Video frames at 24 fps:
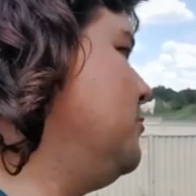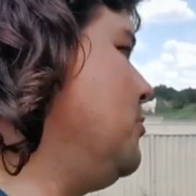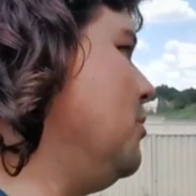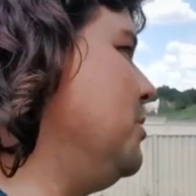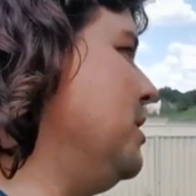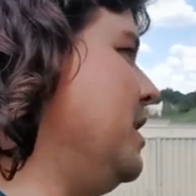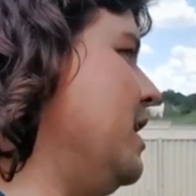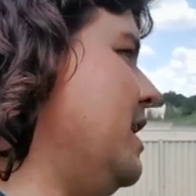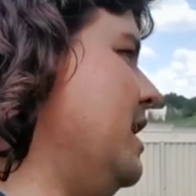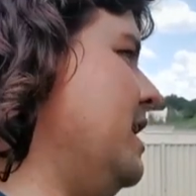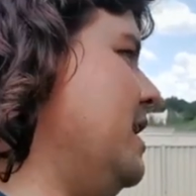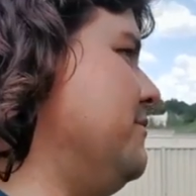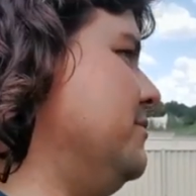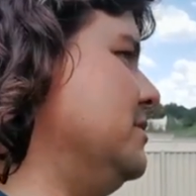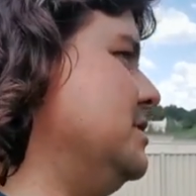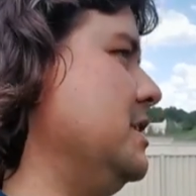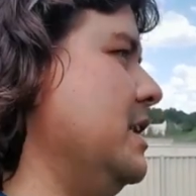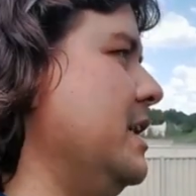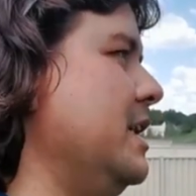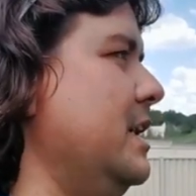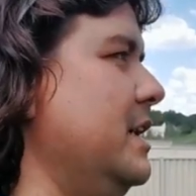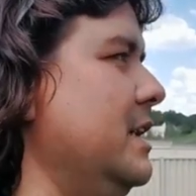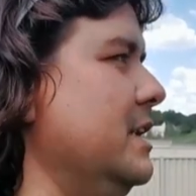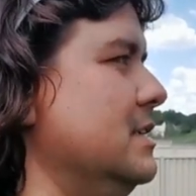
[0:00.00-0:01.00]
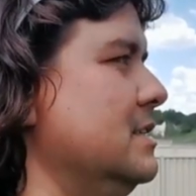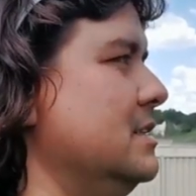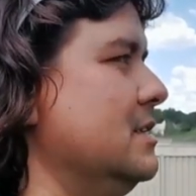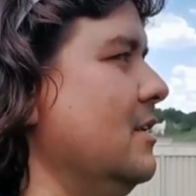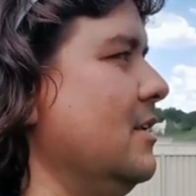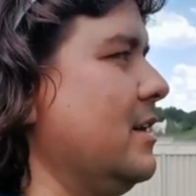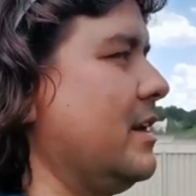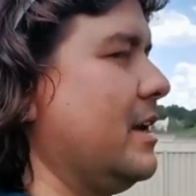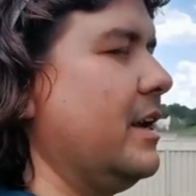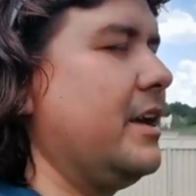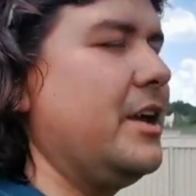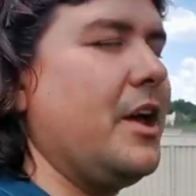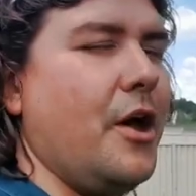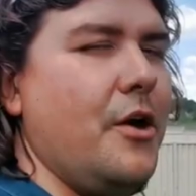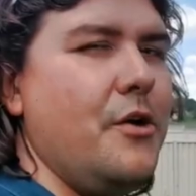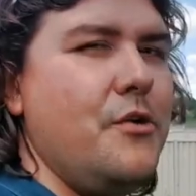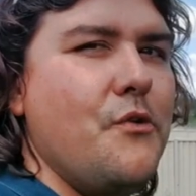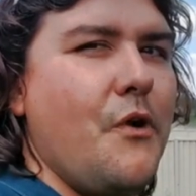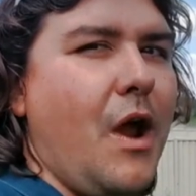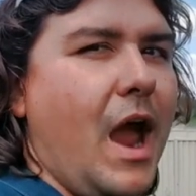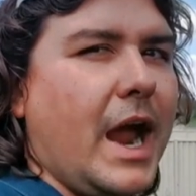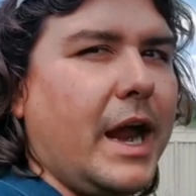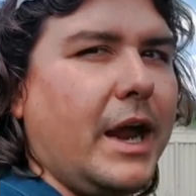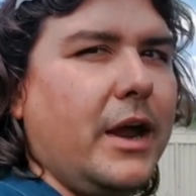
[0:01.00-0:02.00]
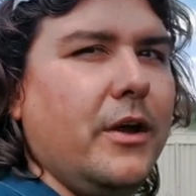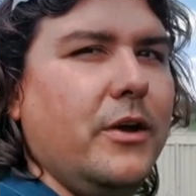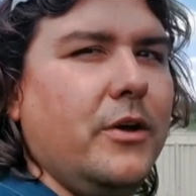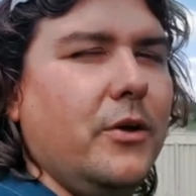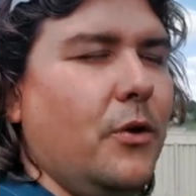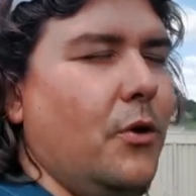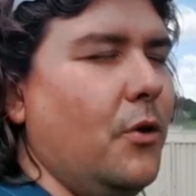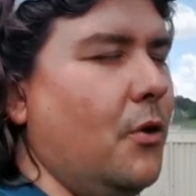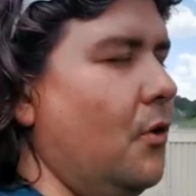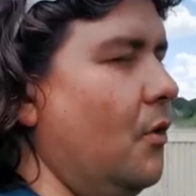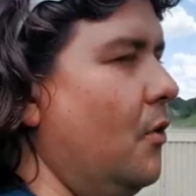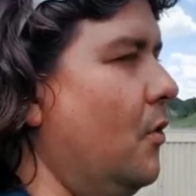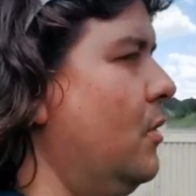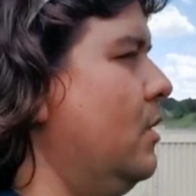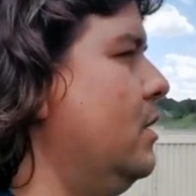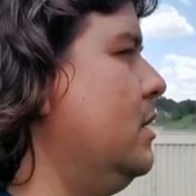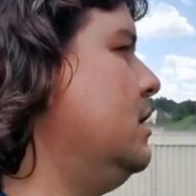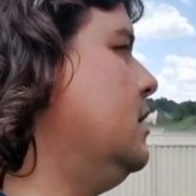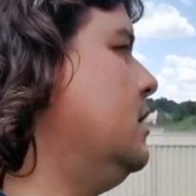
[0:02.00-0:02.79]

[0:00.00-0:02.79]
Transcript: Probably only ever seen it as like a coat rack, or